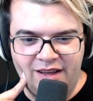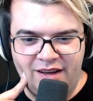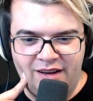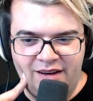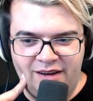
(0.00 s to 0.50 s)

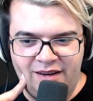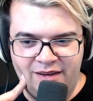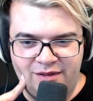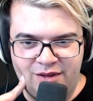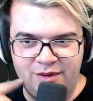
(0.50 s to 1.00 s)

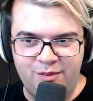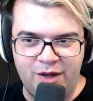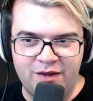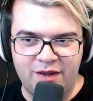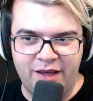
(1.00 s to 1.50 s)
to
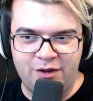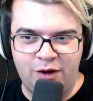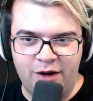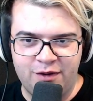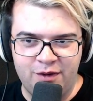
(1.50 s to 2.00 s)
basically like
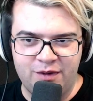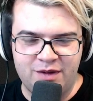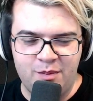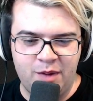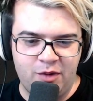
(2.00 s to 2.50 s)
talk to you.
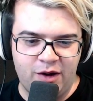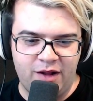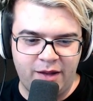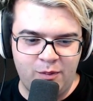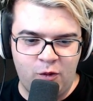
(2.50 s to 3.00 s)
Some people are
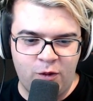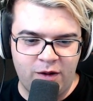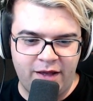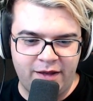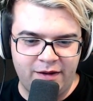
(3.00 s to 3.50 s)
like more
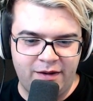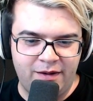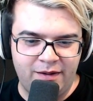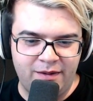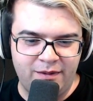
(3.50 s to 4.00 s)
like
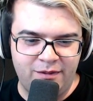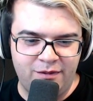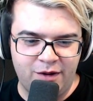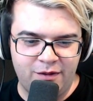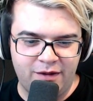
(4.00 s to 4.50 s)

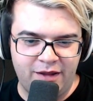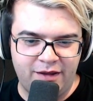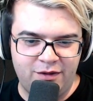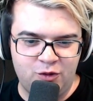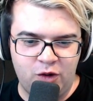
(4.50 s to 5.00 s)
very
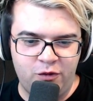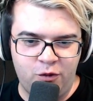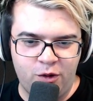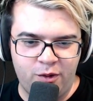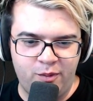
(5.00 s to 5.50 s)
like
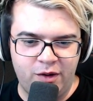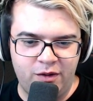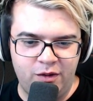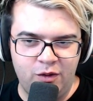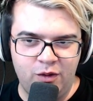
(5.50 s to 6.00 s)
straightforward, but
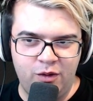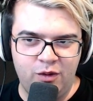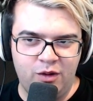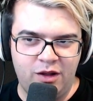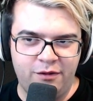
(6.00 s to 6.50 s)

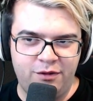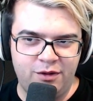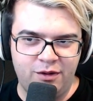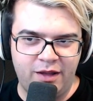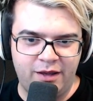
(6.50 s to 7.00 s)
you love
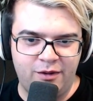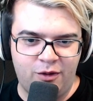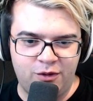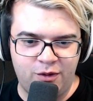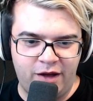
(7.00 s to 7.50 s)
to like
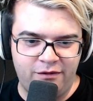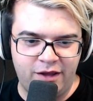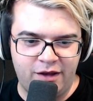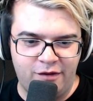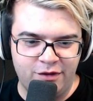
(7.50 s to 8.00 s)
also have
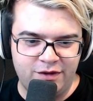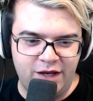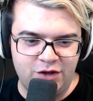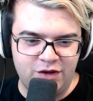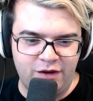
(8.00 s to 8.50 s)
like
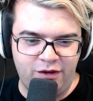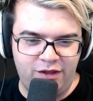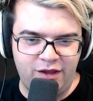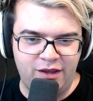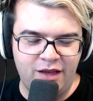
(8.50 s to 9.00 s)
conversation,
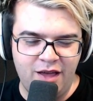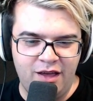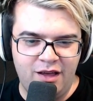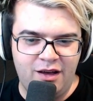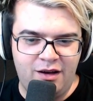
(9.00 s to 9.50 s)
everything.
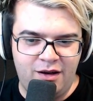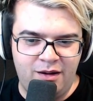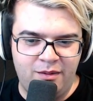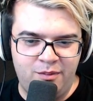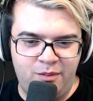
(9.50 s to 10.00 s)

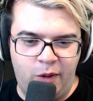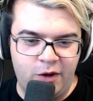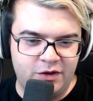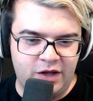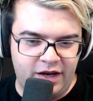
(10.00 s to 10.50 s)

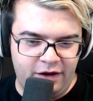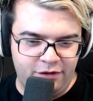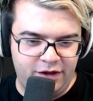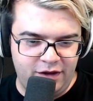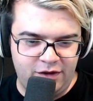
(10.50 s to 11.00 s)
Poker is not
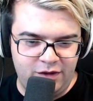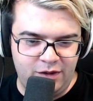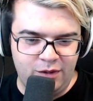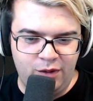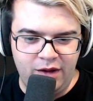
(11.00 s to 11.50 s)
everything to
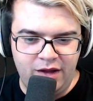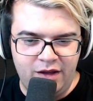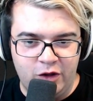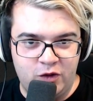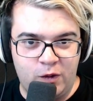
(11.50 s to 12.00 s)
you,
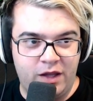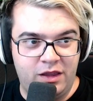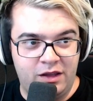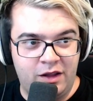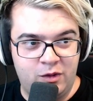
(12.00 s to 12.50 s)
so I
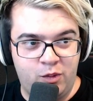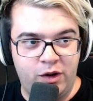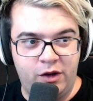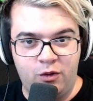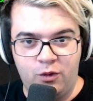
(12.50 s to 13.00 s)
think that's
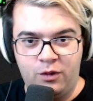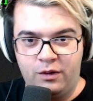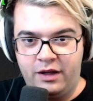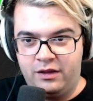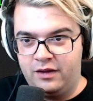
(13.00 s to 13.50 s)
pretty
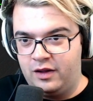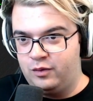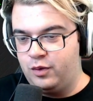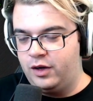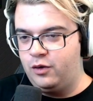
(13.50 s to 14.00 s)
cool. I think that's
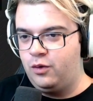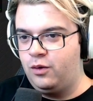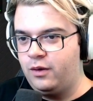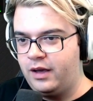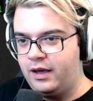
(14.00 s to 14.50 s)
pretty
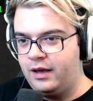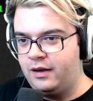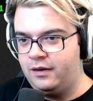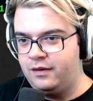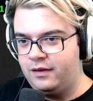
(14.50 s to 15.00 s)
cool,
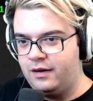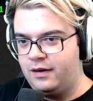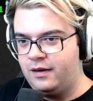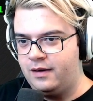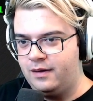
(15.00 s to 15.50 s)
and
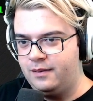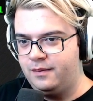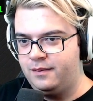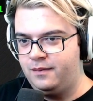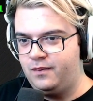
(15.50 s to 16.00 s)

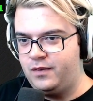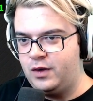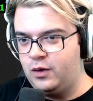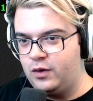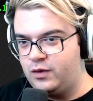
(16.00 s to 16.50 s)

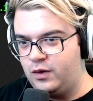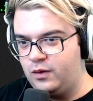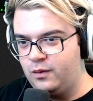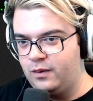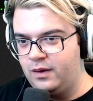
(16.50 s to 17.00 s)
kudos to you.